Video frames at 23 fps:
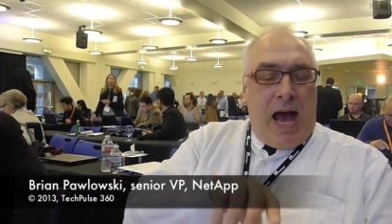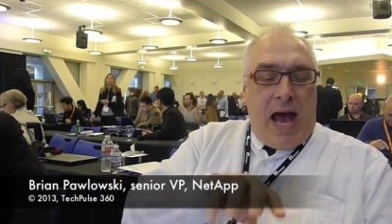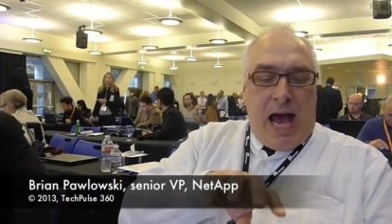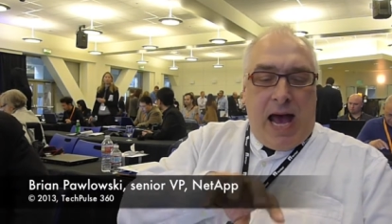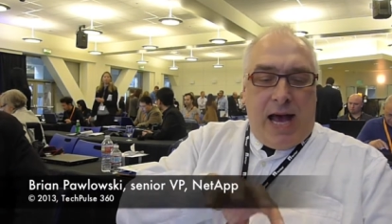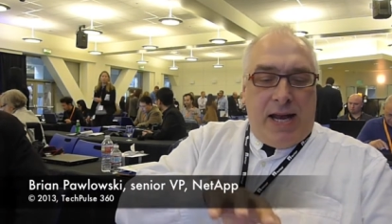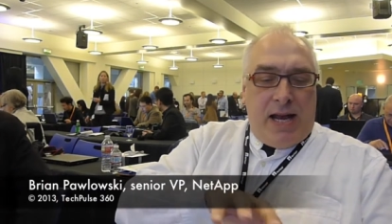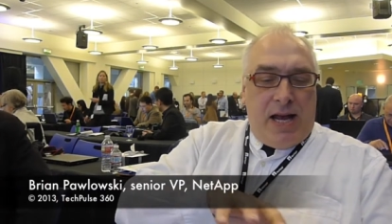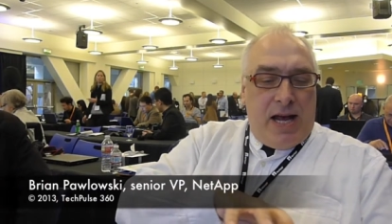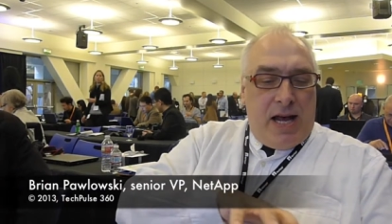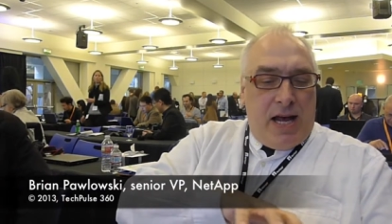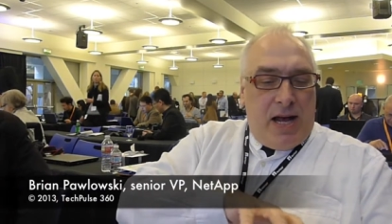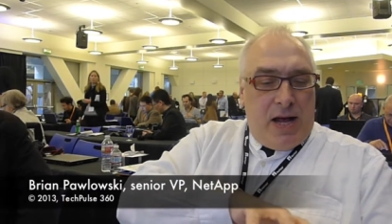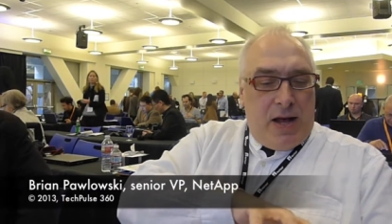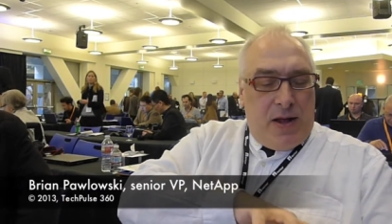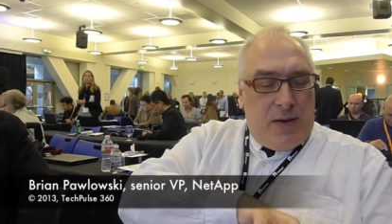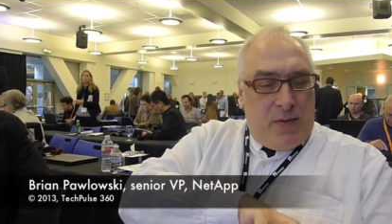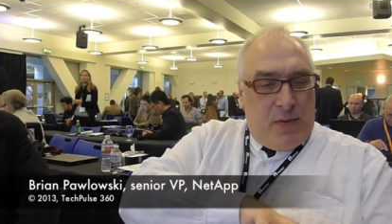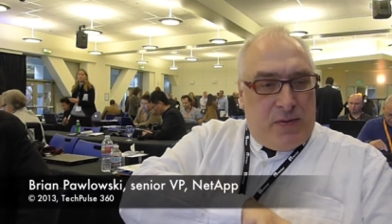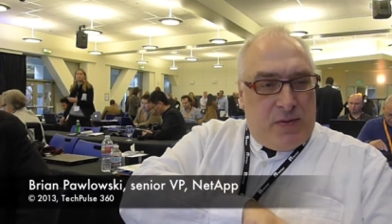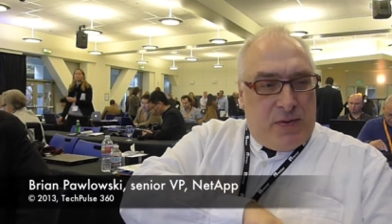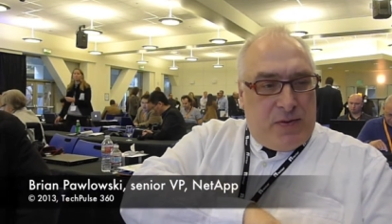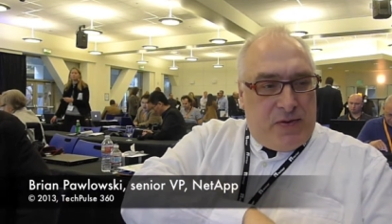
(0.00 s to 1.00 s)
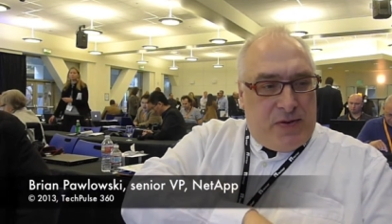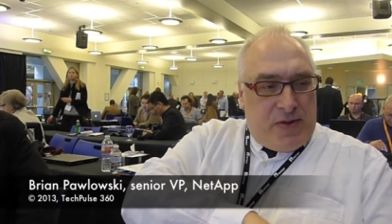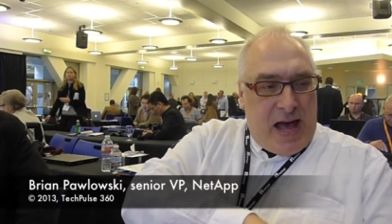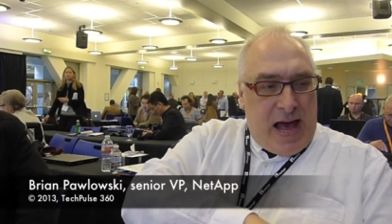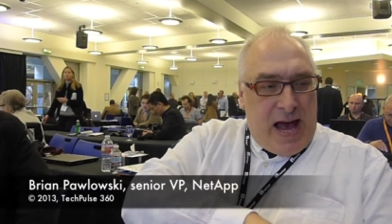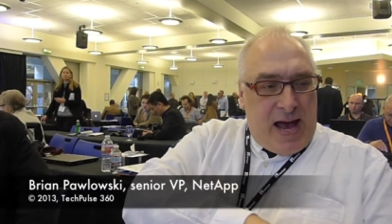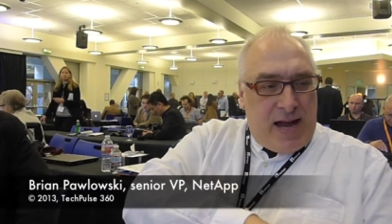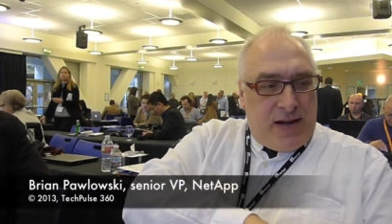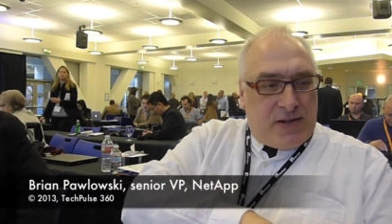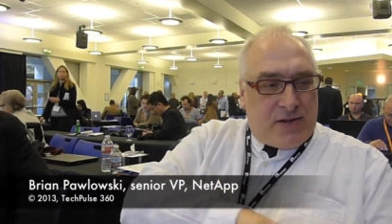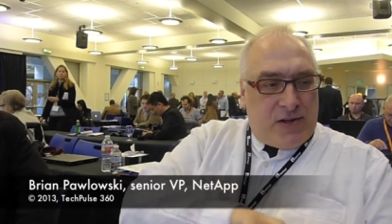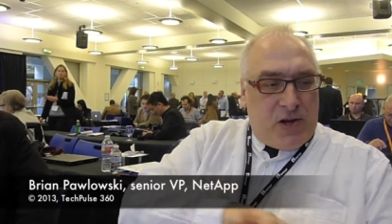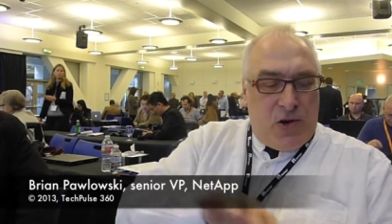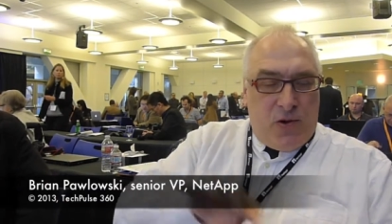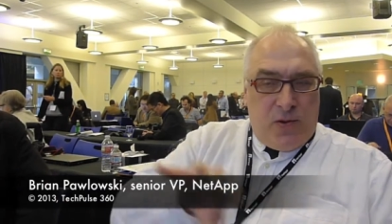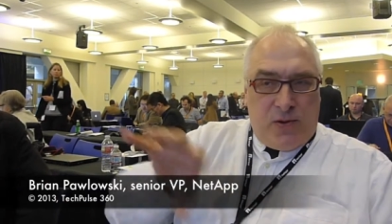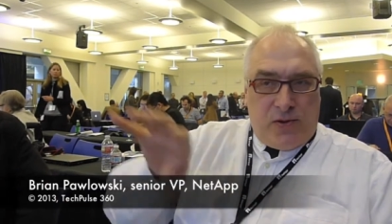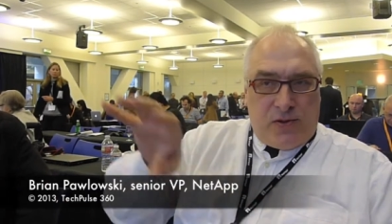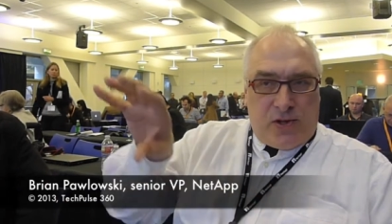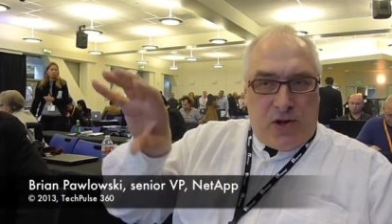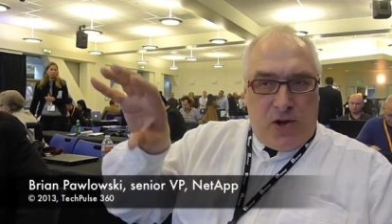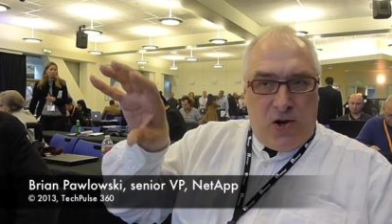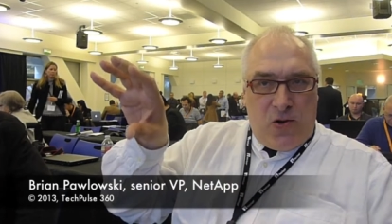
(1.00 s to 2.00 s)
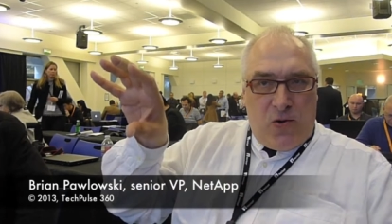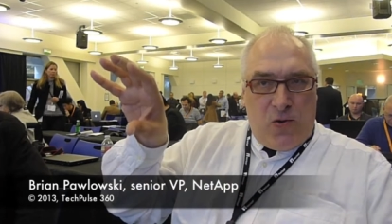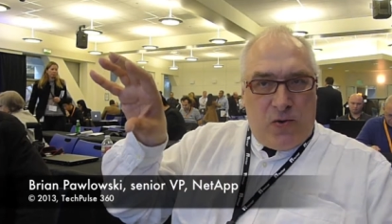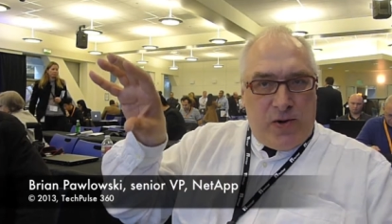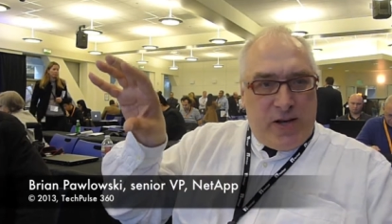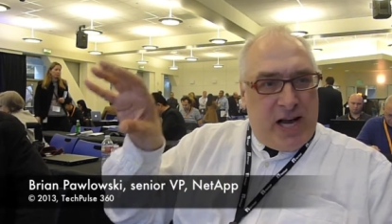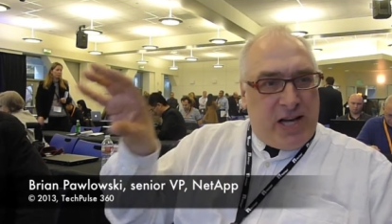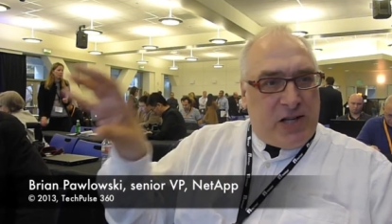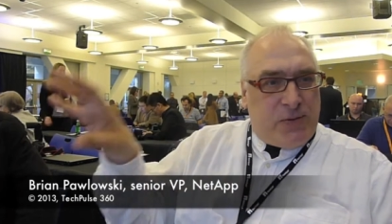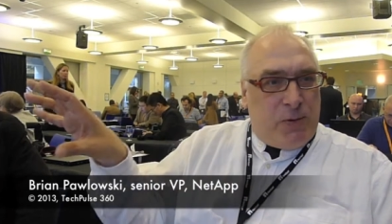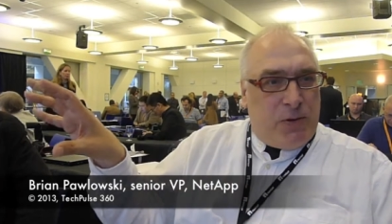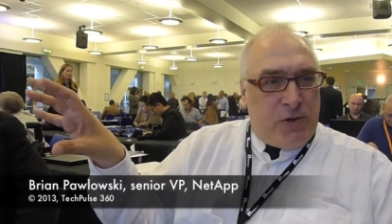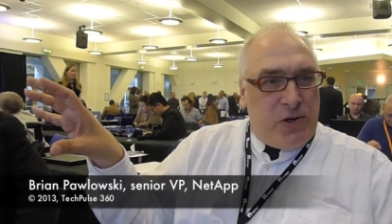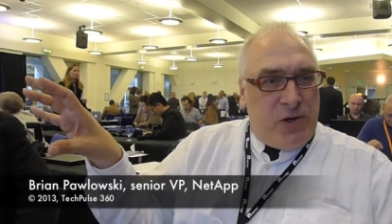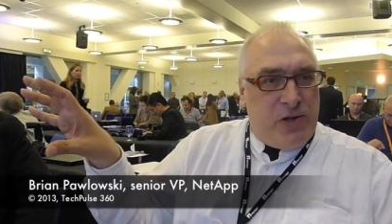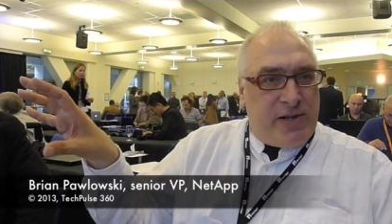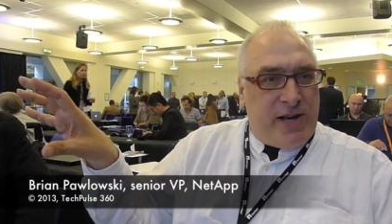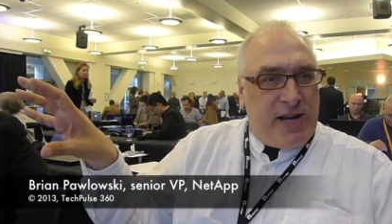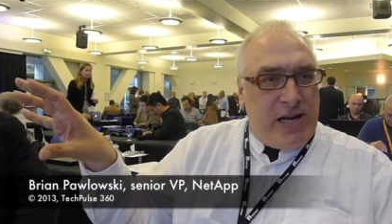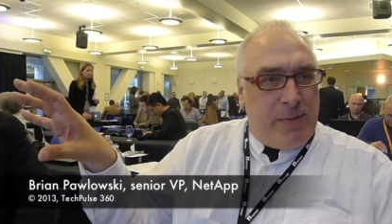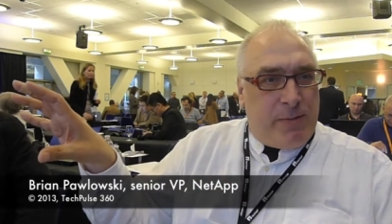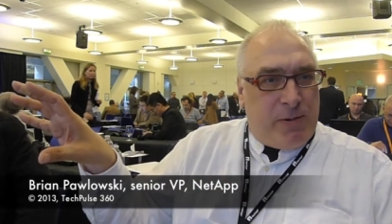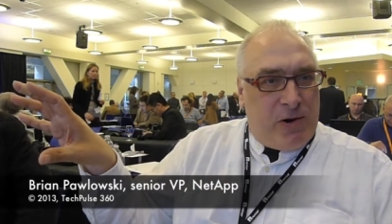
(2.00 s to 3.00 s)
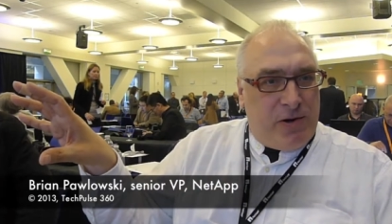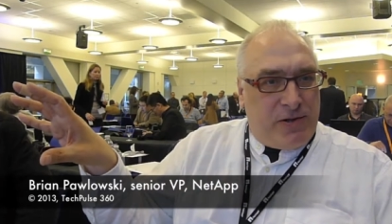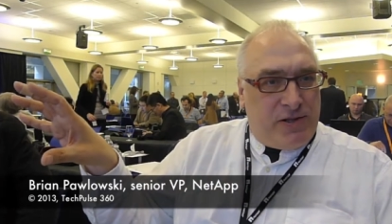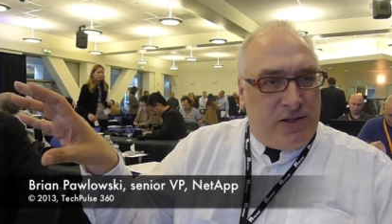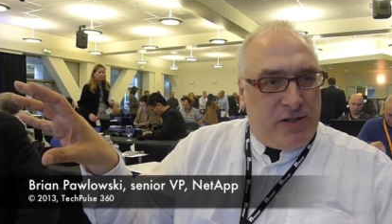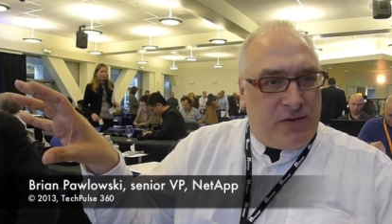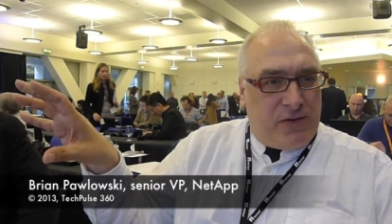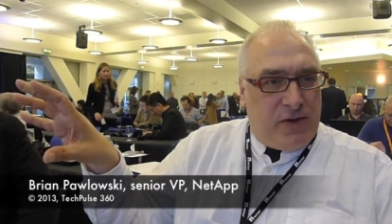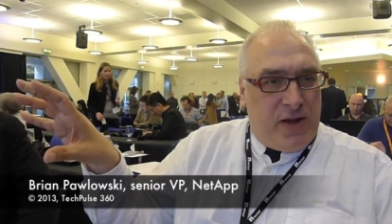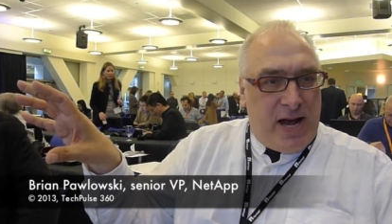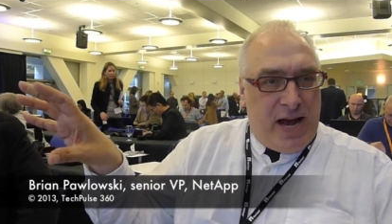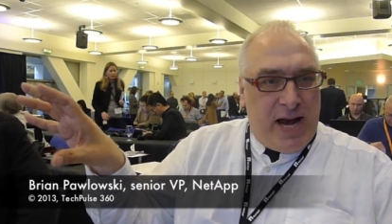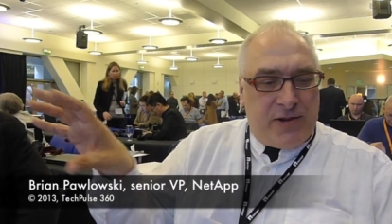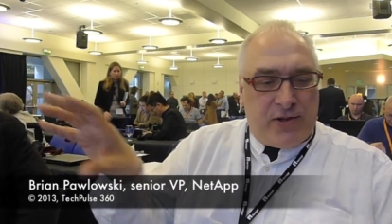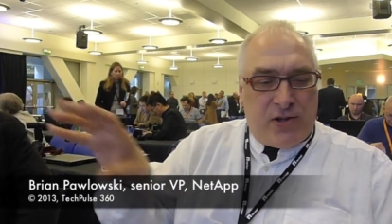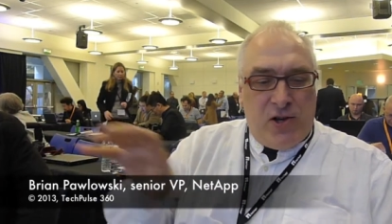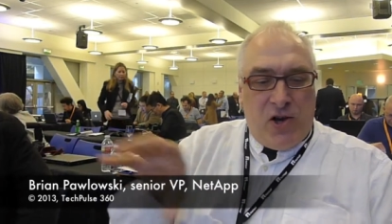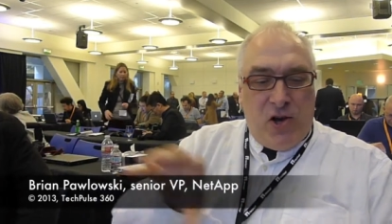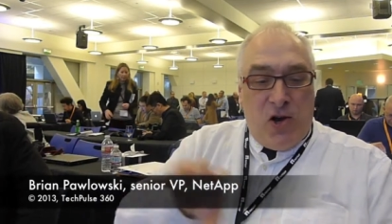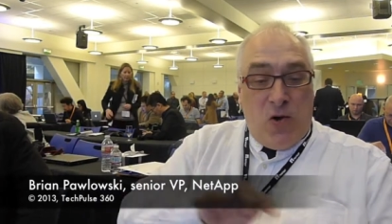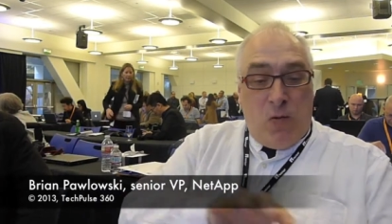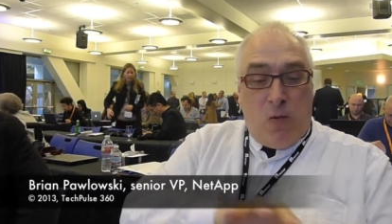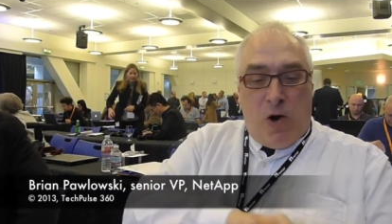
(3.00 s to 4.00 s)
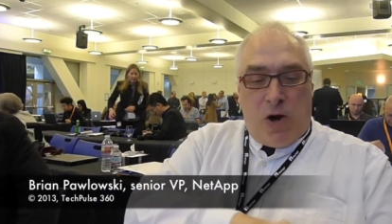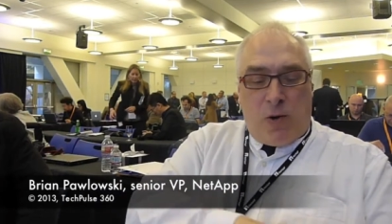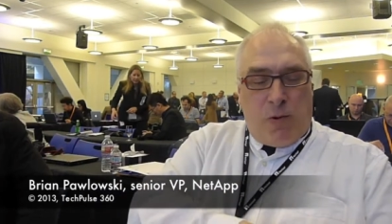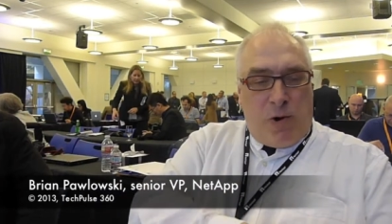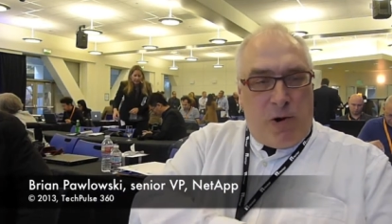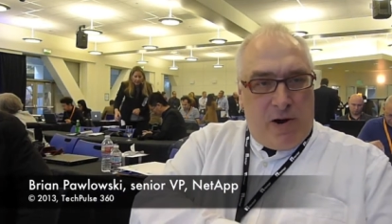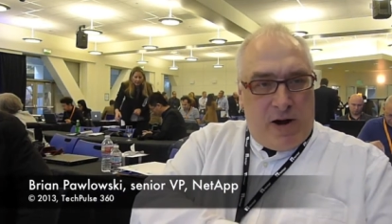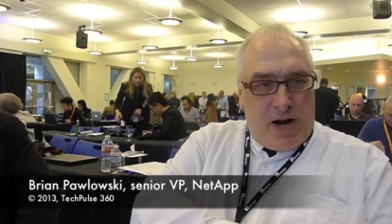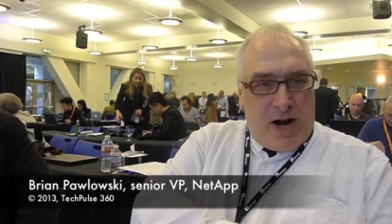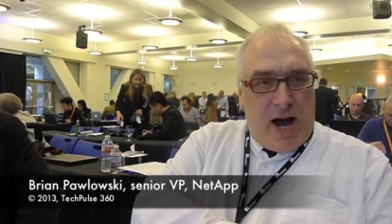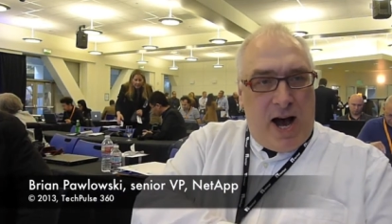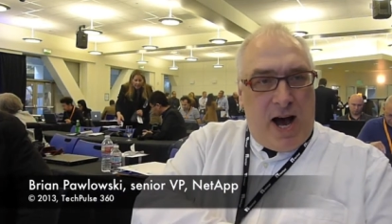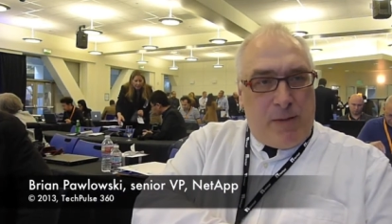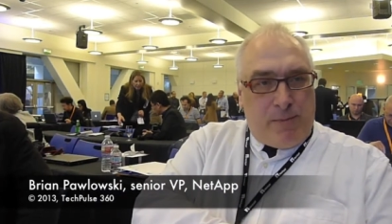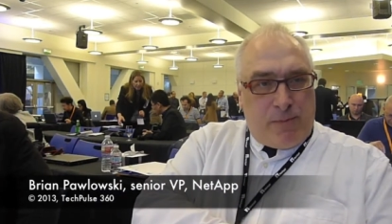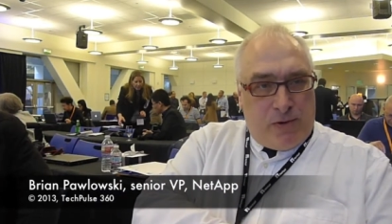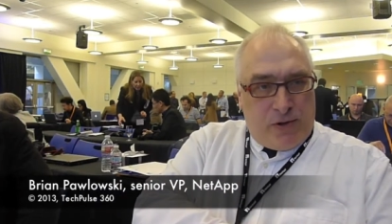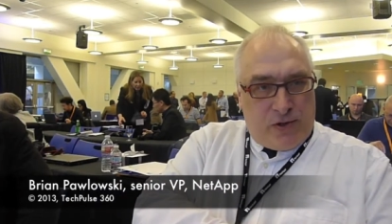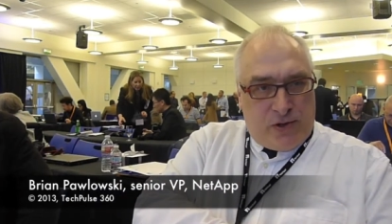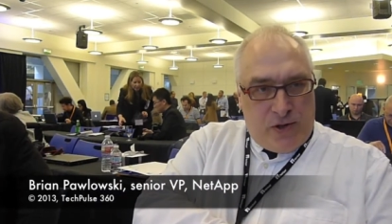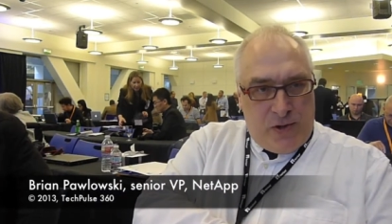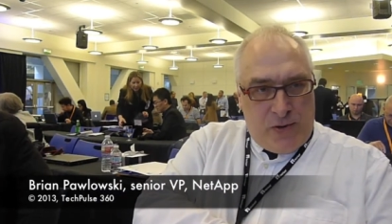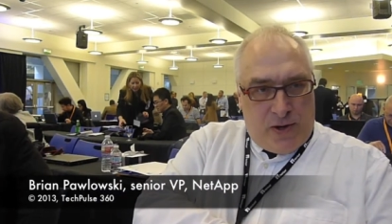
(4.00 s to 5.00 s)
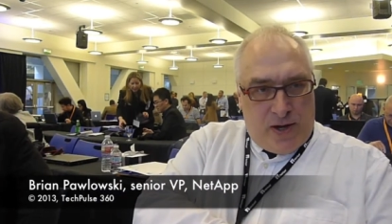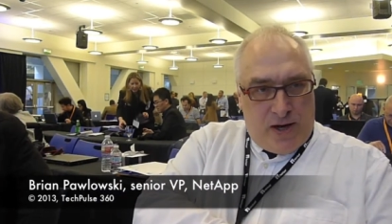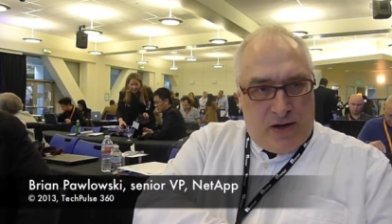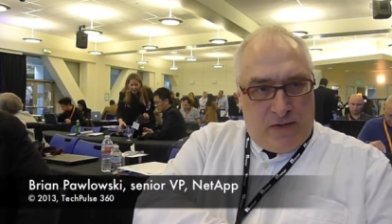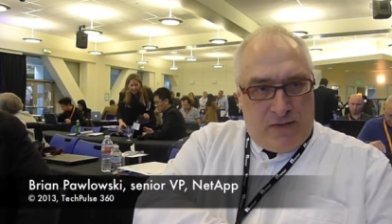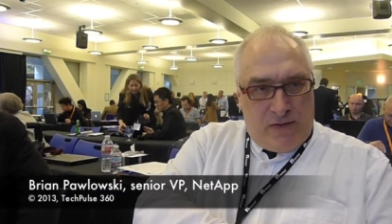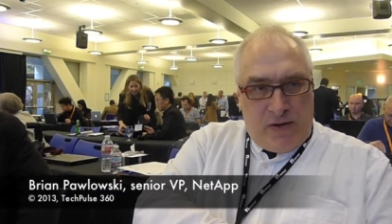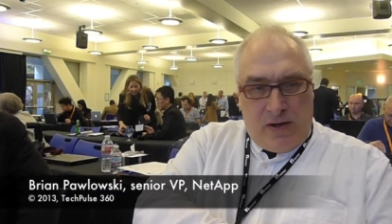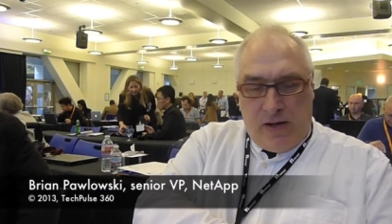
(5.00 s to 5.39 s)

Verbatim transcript: And that so so yes we'll use any person's flash what we're in hot pursuit of